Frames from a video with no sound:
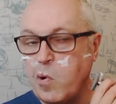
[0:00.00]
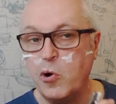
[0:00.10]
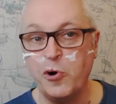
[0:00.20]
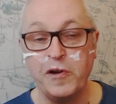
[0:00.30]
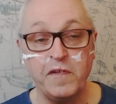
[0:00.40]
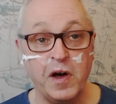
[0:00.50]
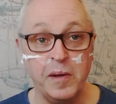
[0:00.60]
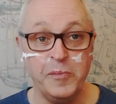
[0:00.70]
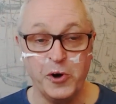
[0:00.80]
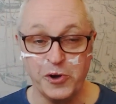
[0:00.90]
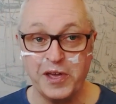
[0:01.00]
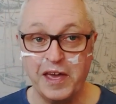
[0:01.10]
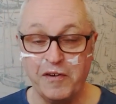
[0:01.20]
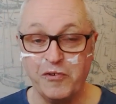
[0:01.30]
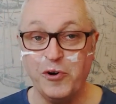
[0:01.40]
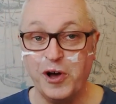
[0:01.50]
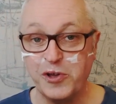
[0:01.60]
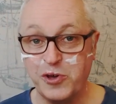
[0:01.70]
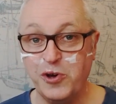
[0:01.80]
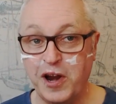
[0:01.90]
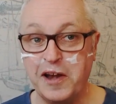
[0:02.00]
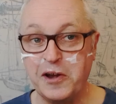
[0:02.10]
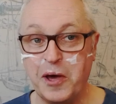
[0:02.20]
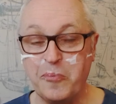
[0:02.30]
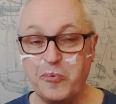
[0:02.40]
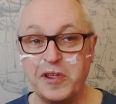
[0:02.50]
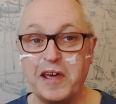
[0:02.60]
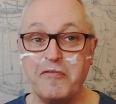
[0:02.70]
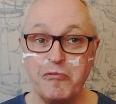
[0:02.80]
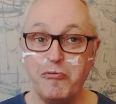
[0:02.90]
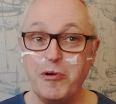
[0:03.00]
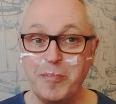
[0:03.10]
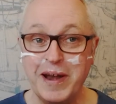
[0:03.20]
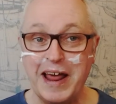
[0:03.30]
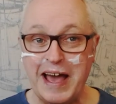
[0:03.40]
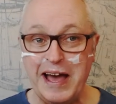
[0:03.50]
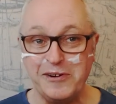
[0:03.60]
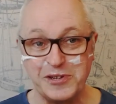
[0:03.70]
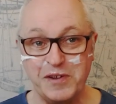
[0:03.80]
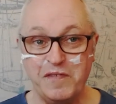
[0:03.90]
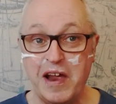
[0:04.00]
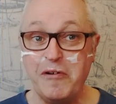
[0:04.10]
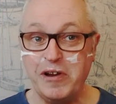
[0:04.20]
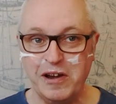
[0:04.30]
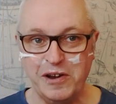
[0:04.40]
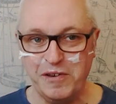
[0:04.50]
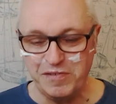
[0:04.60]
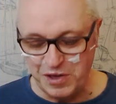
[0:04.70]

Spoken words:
or if I'm not careful, I could end up with every room in the house a variant of